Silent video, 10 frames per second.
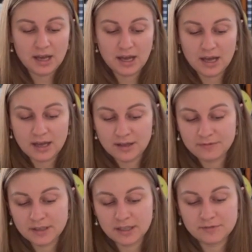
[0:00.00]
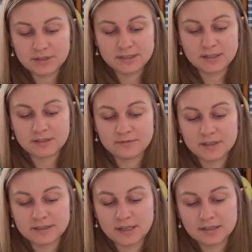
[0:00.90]
I feel like if this doesn't
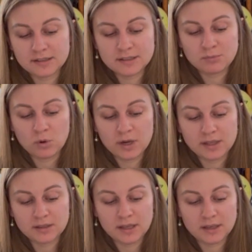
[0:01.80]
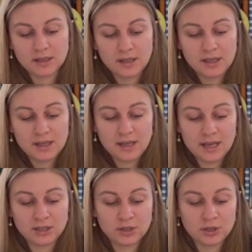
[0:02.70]
fix it at this point, like,
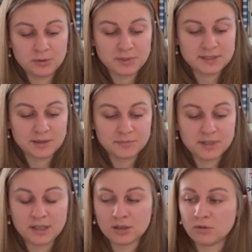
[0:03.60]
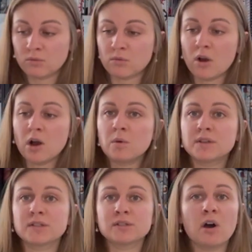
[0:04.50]
it could be something wrong with the
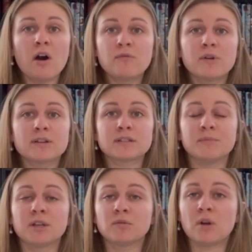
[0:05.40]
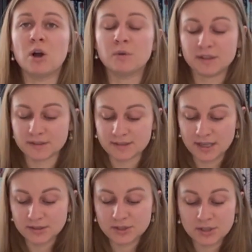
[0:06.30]
software, something wrong with the
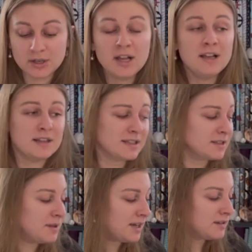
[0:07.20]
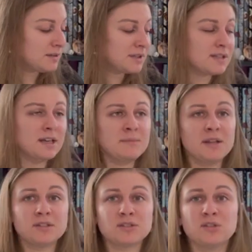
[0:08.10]
sensor. That's something else I'm excited about
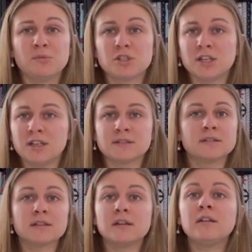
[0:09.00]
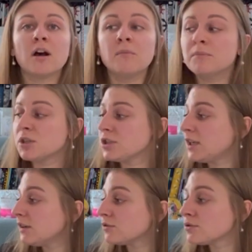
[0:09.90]
this new machine is it's a dumb
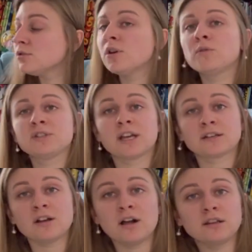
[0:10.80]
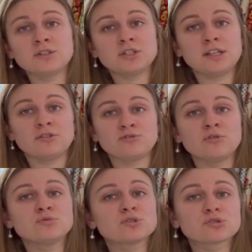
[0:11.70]
machine. There's no technology, there's no
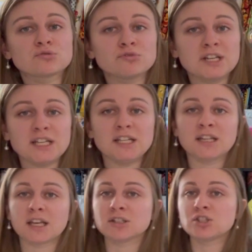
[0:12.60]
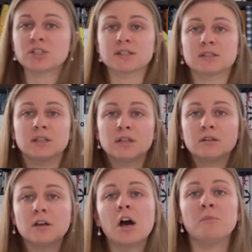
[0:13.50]
screen, like it's just
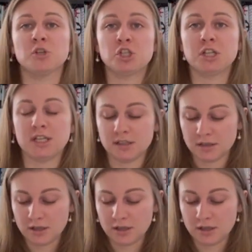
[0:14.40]
a machine.